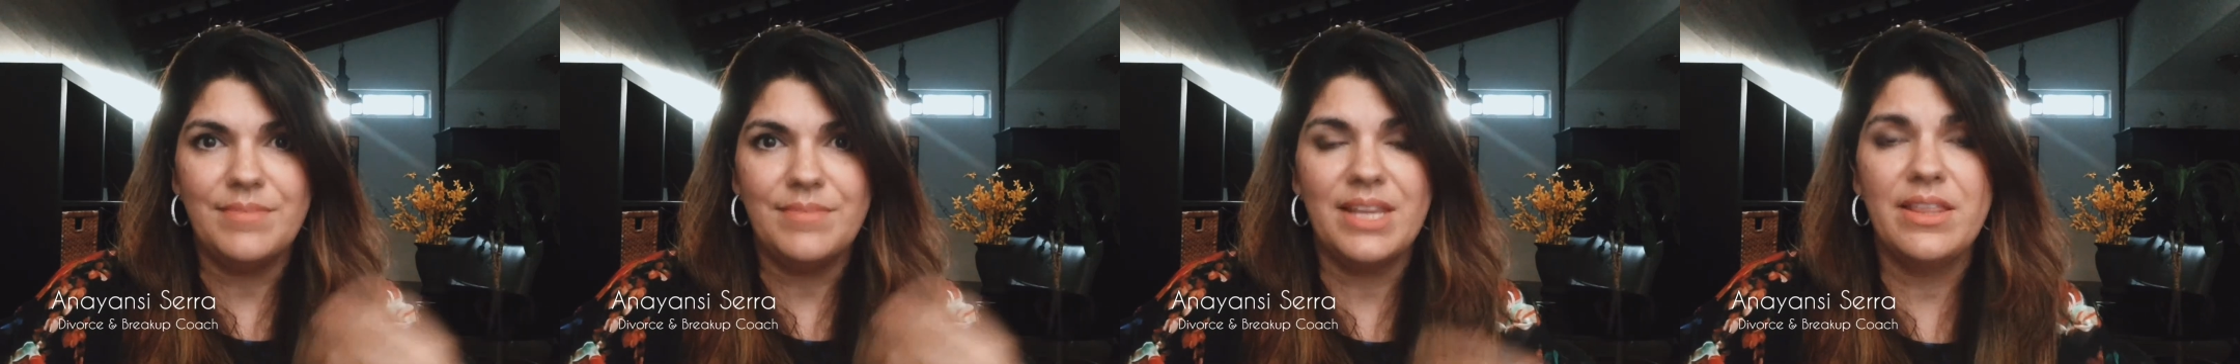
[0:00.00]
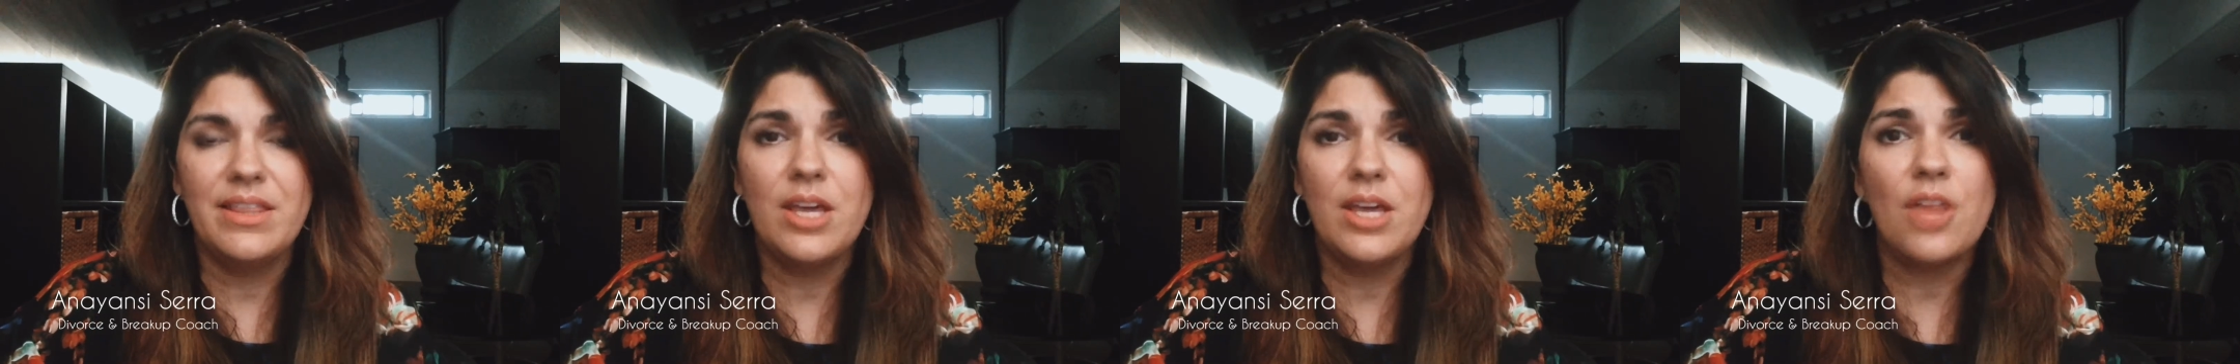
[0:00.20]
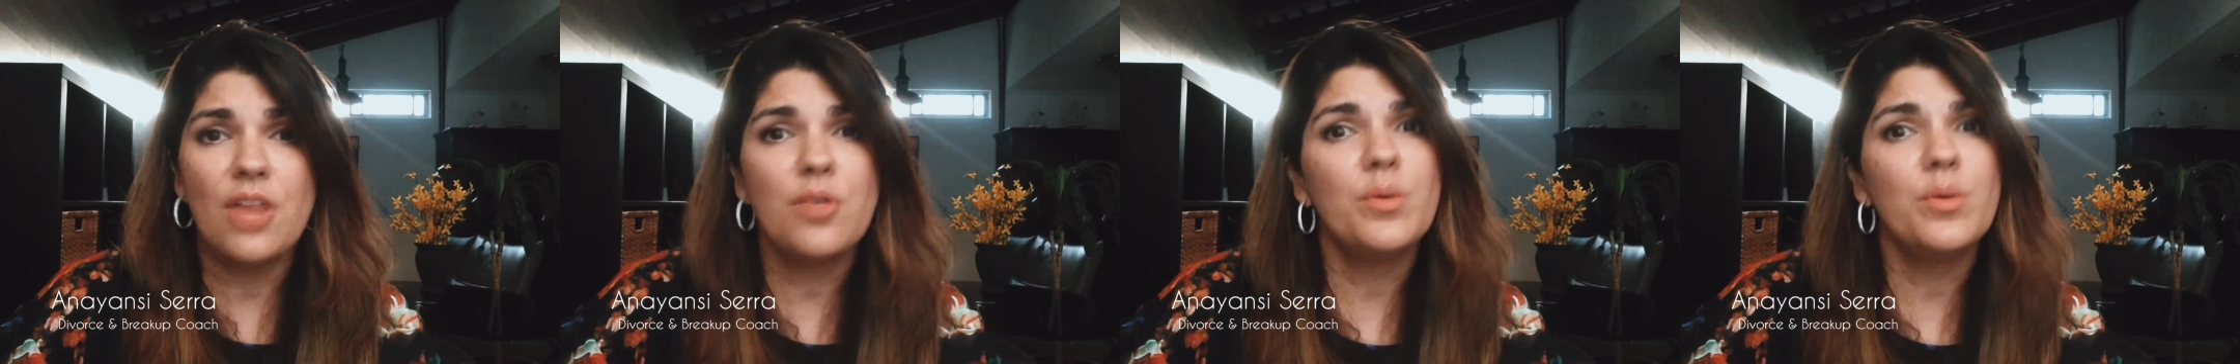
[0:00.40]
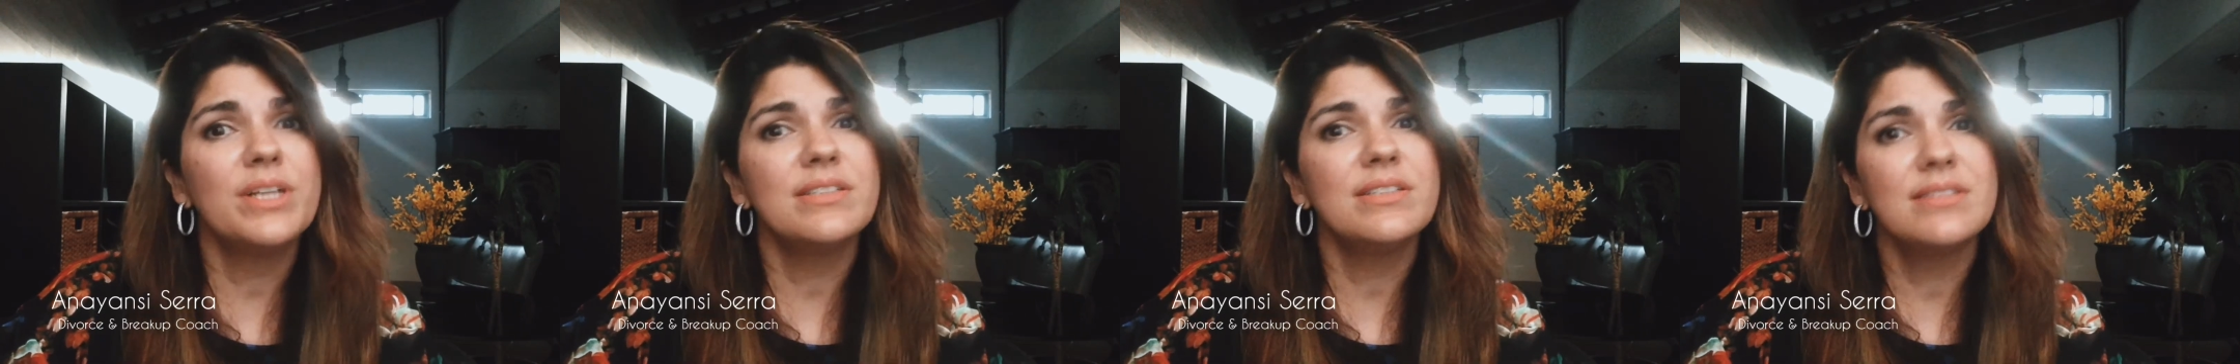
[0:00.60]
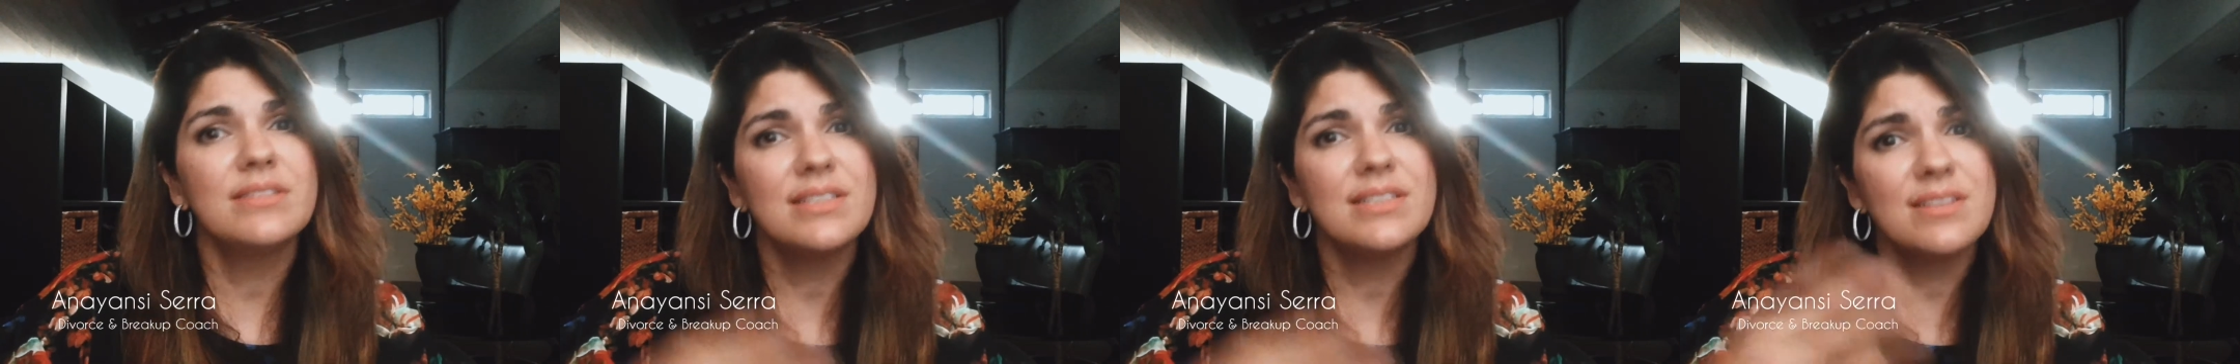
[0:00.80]
The other one
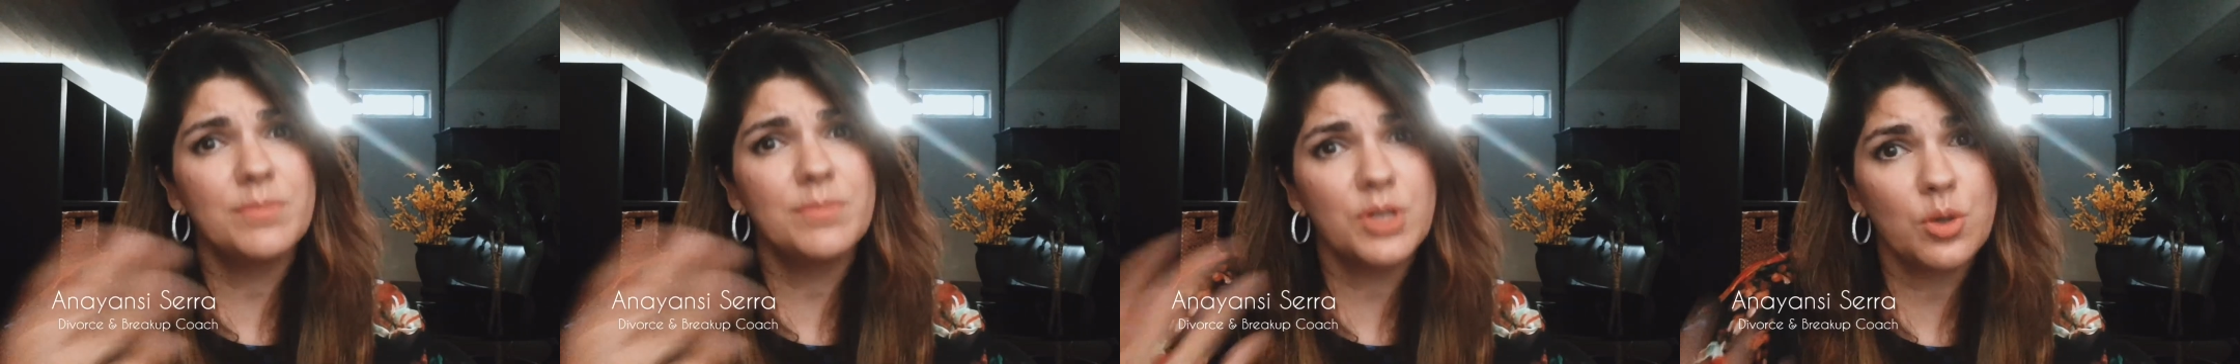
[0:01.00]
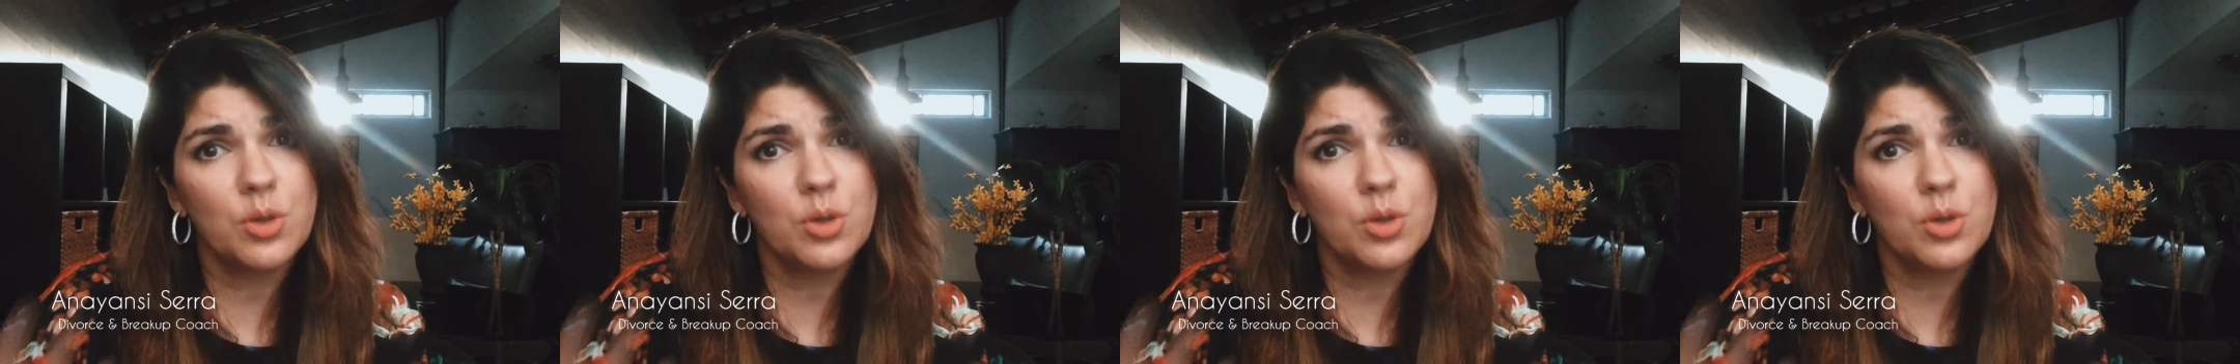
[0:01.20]
is a more